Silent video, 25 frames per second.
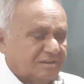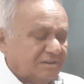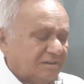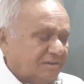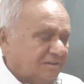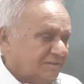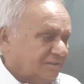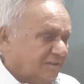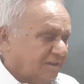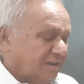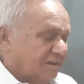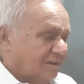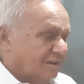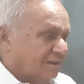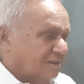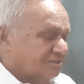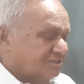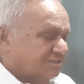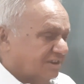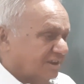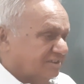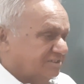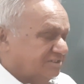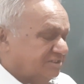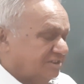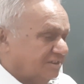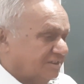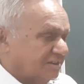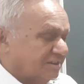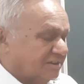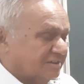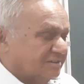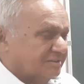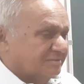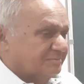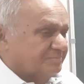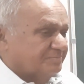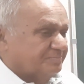In the last
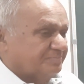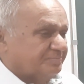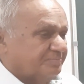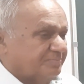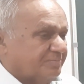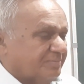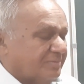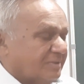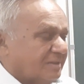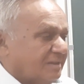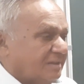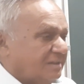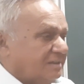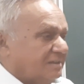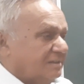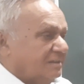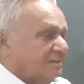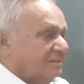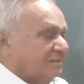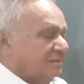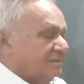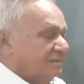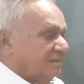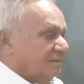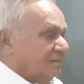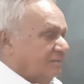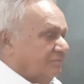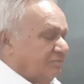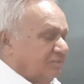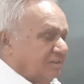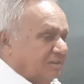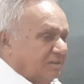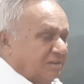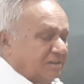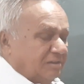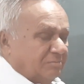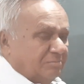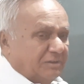lecture,
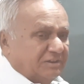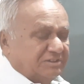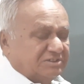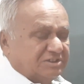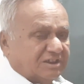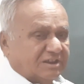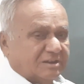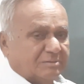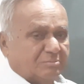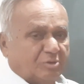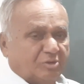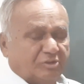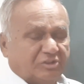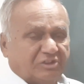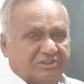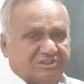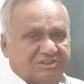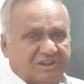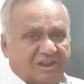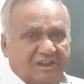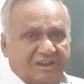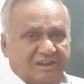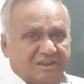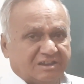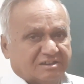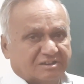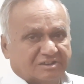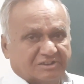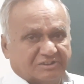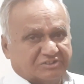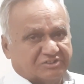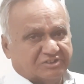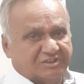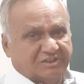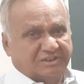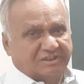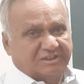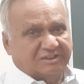we mentioned about the shielding
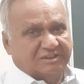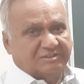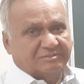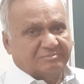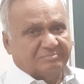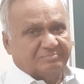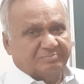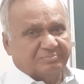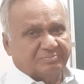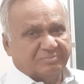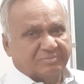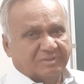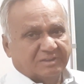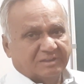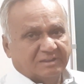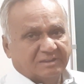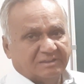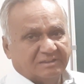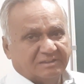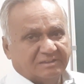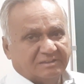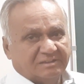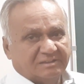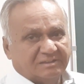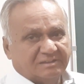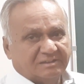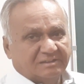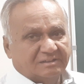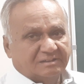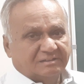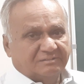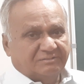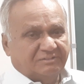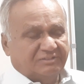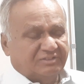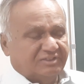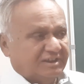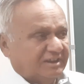constant.
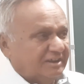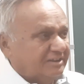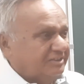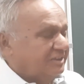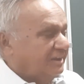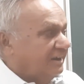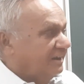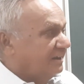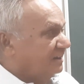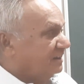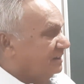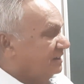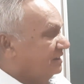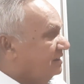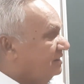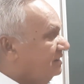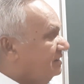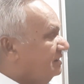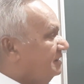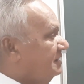We said that